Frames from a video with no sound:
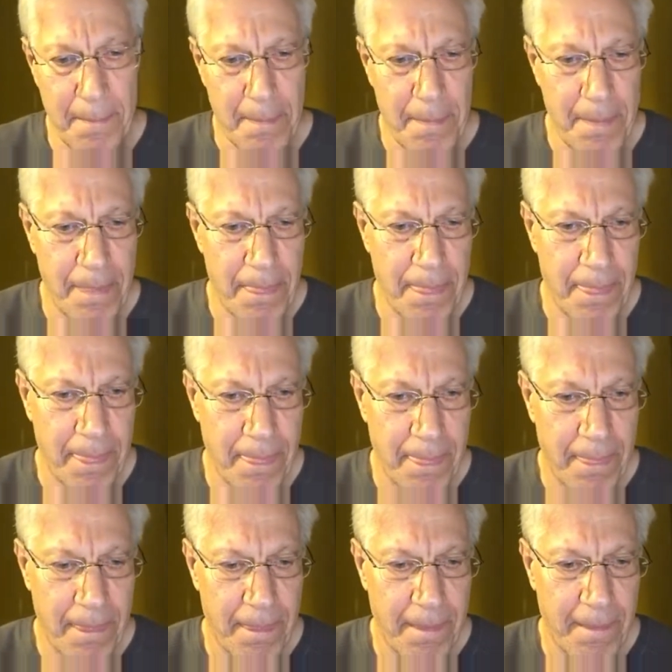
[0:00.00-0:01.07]

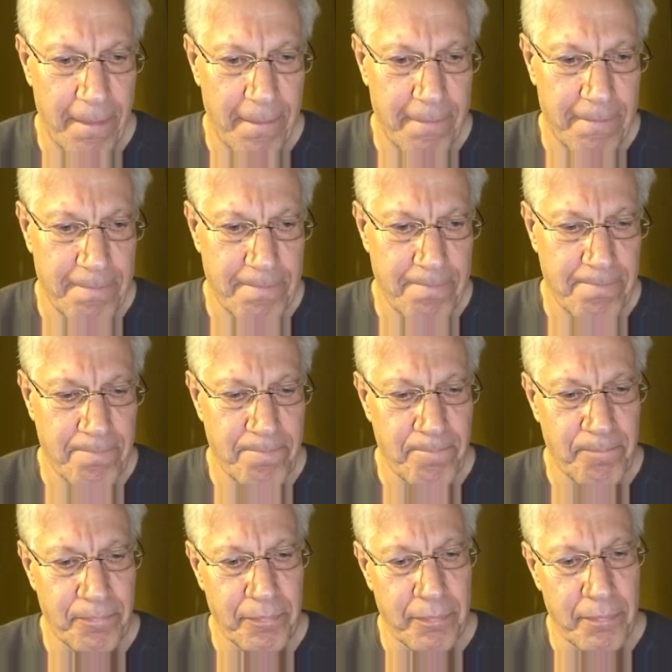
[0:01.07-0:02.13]

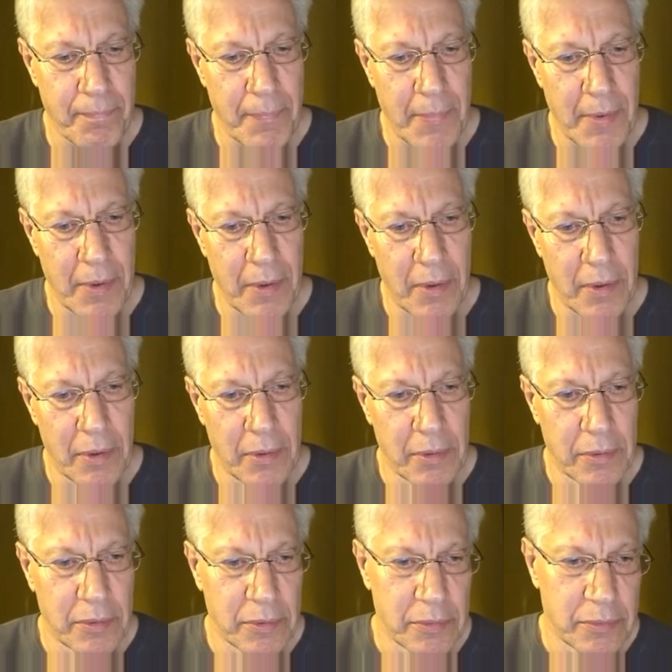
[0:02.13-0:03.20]

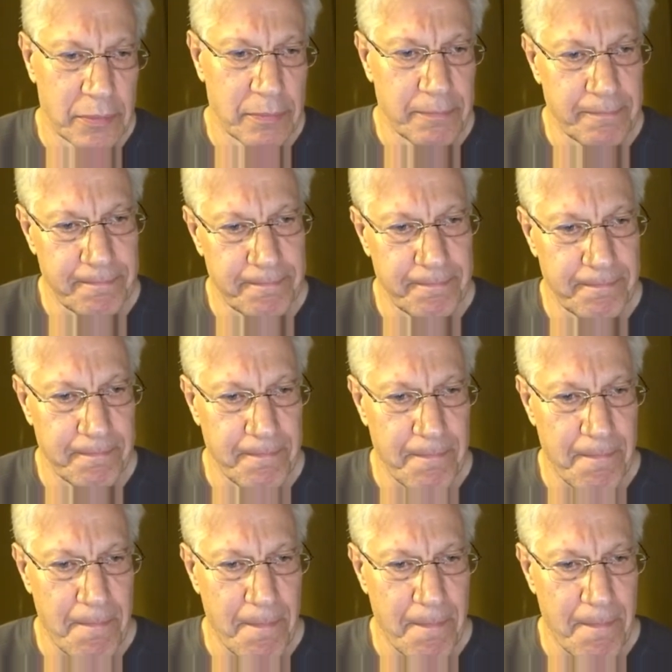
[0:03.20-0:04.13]
[no speech]